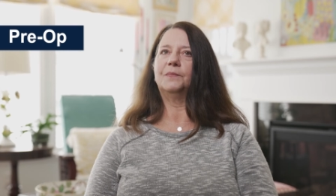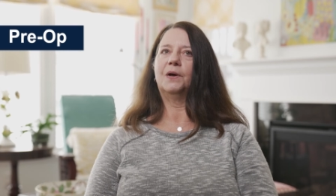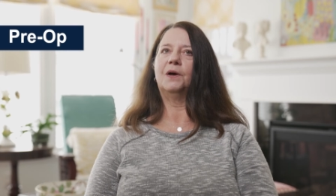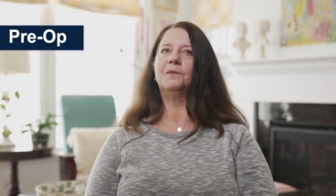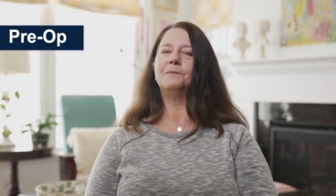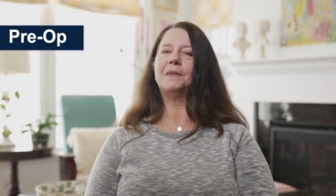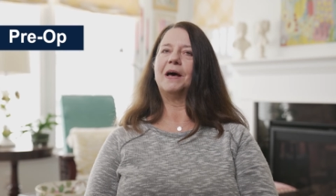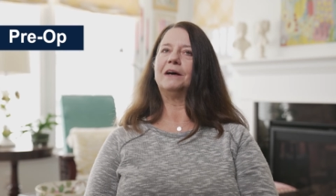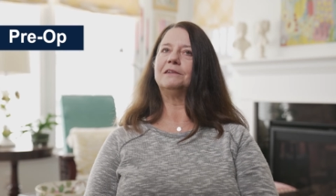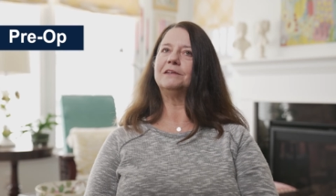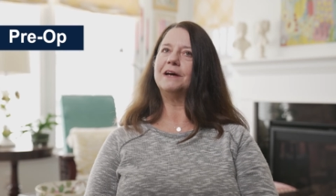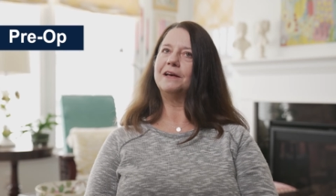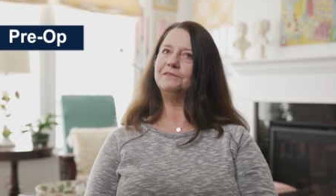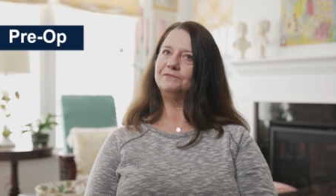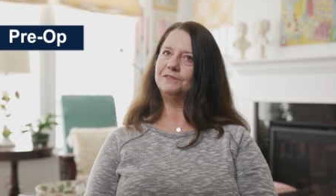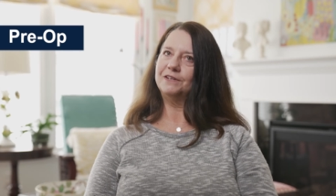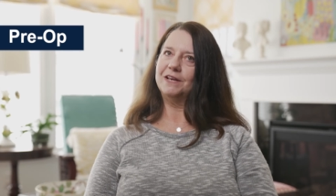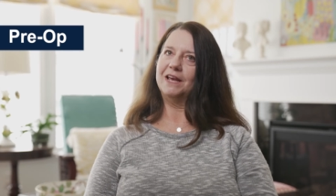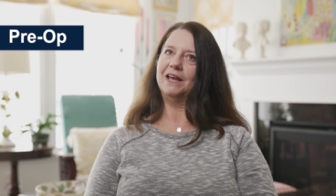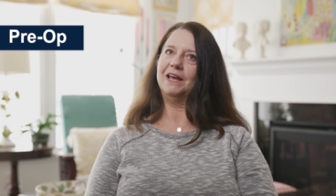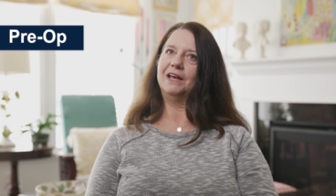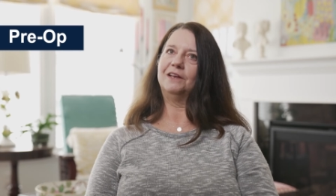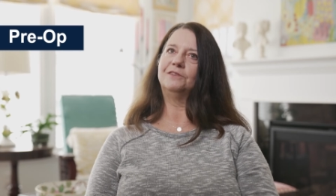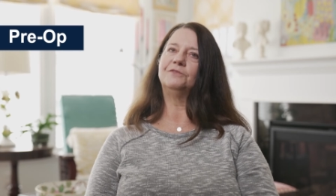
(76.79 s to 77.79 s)
on my left
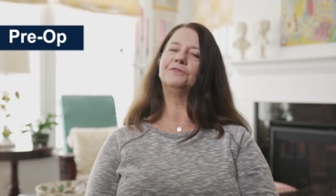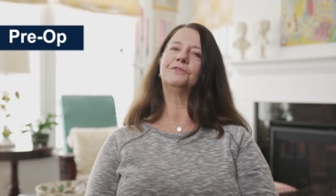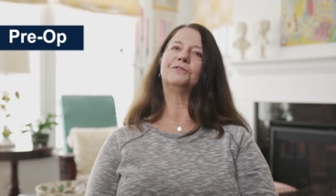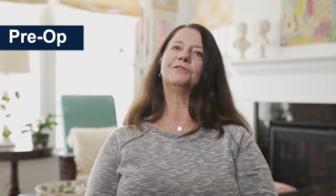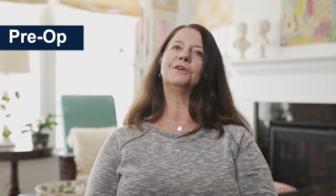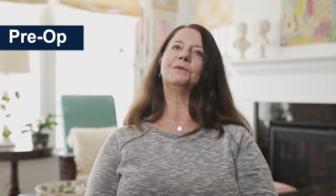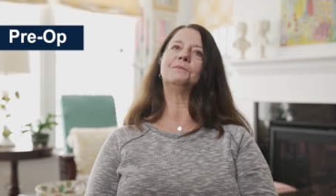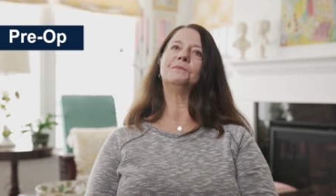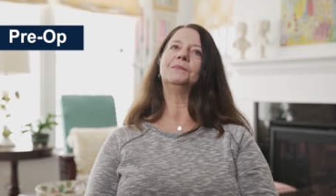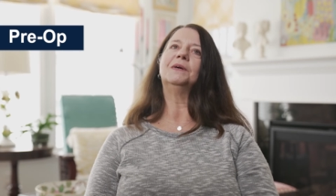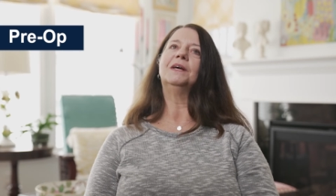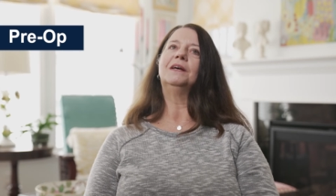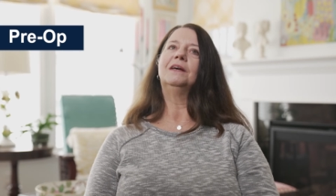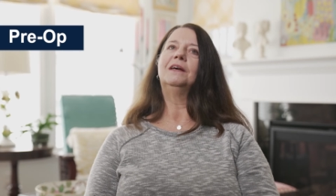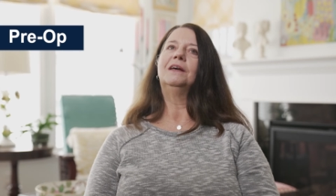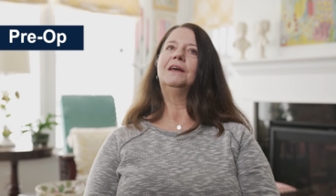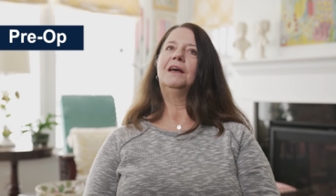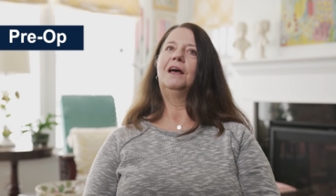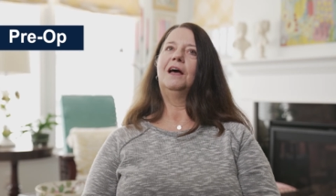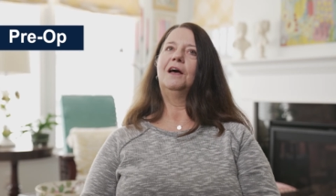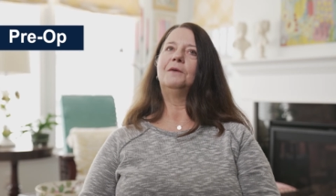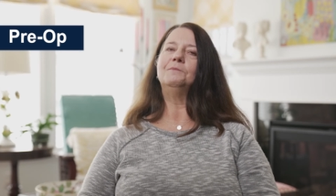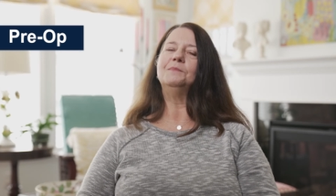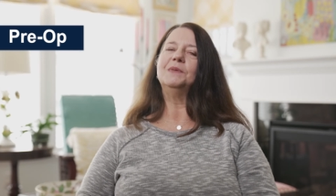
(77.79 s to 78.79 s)
hand, from
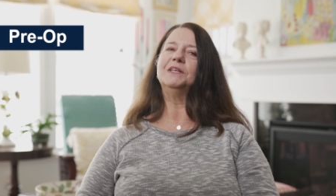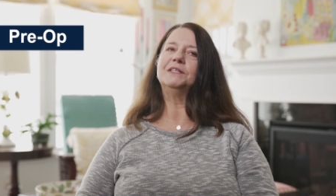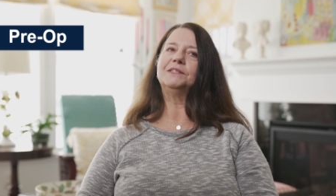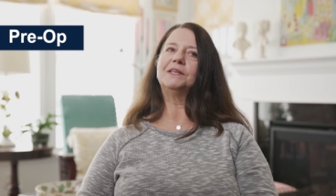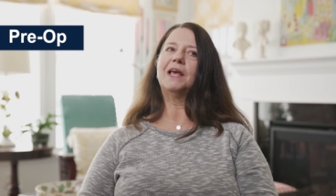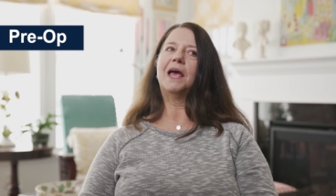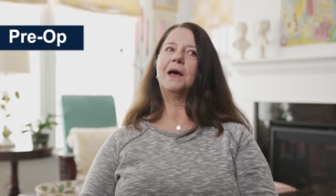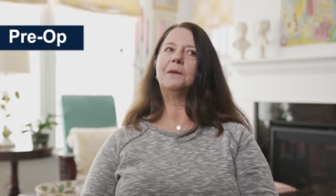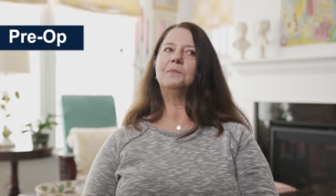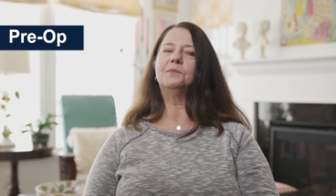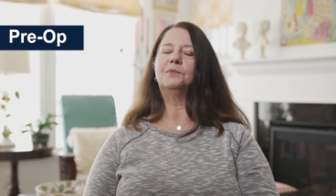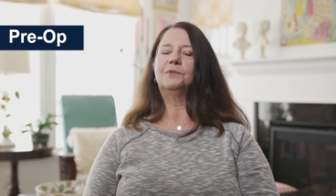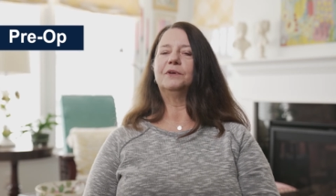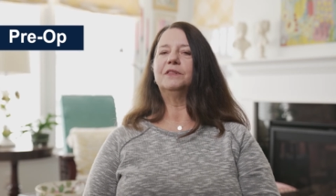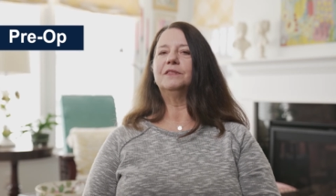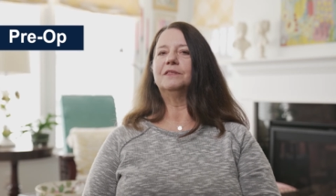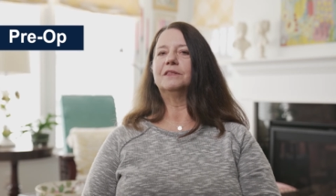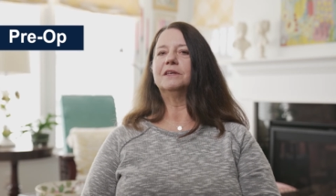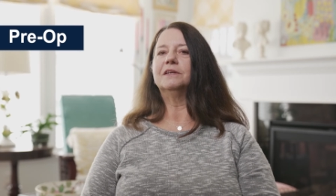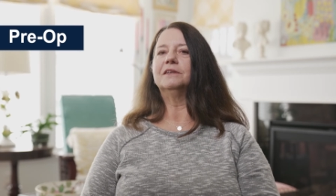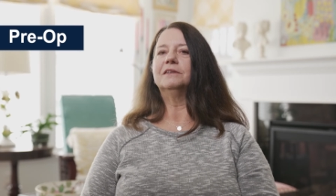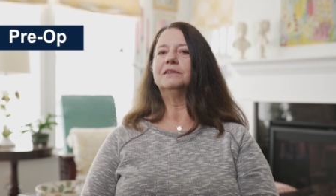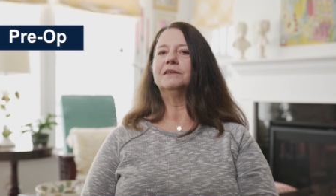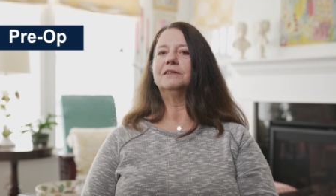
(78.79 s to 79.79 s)
a mishap with
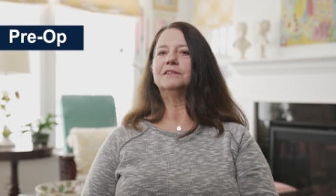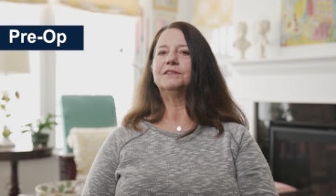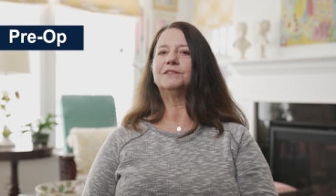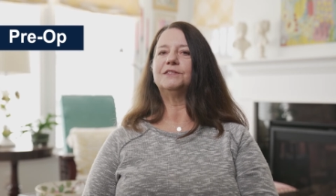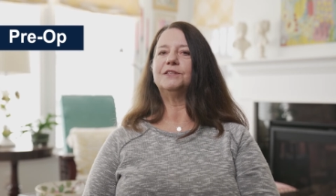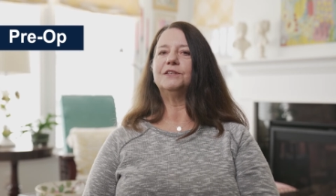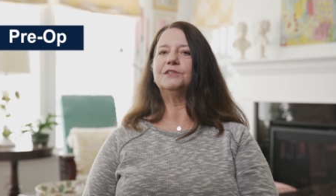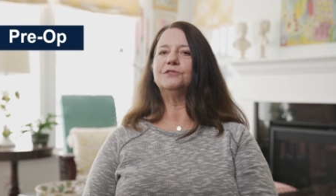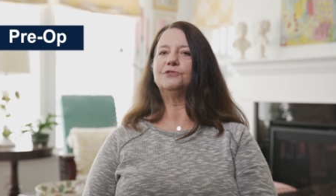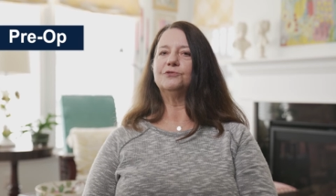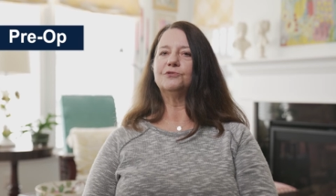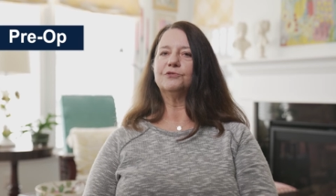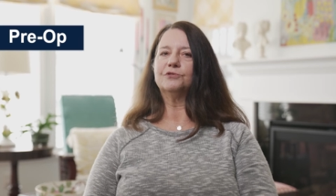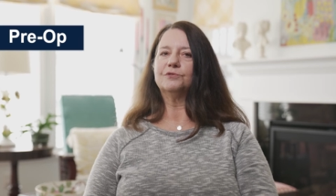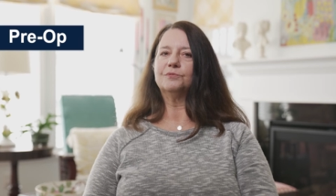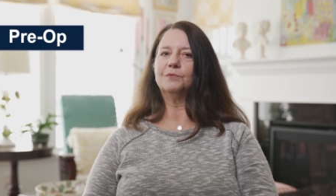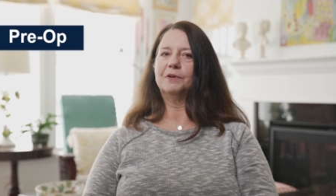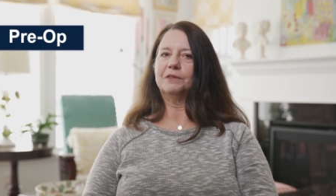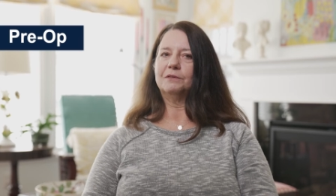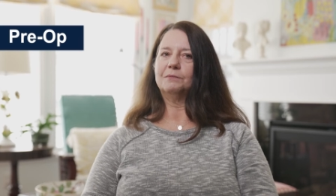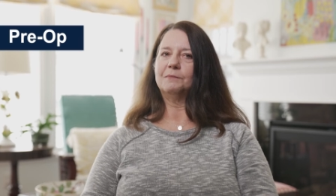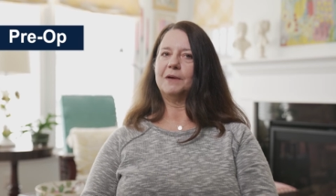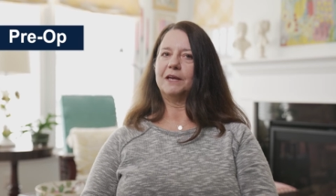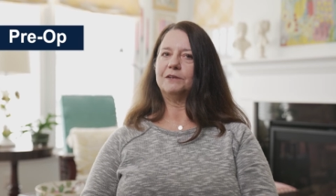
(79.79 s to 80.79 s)
the scissors
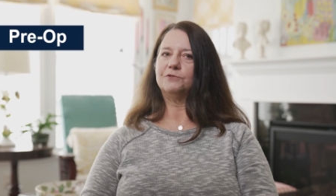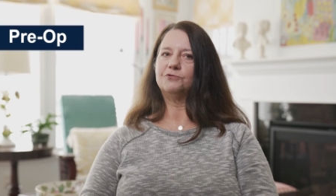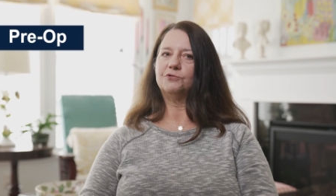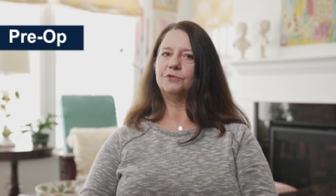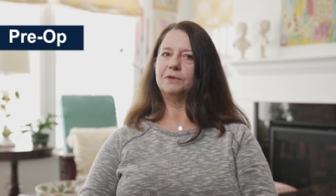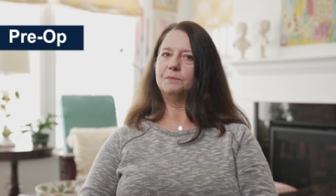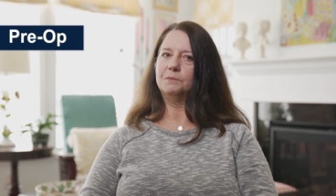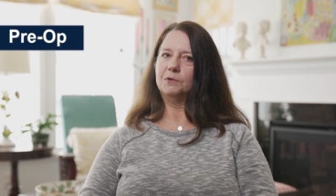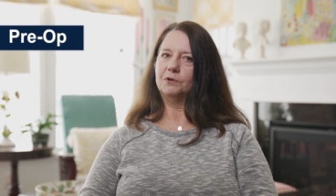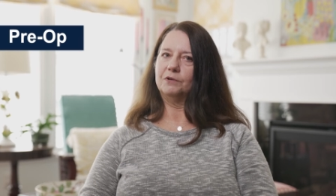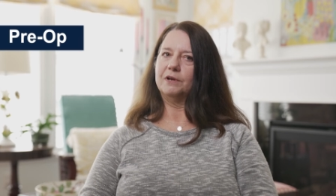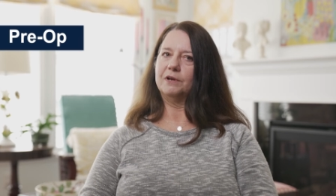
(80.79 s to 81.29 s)
with my trimmer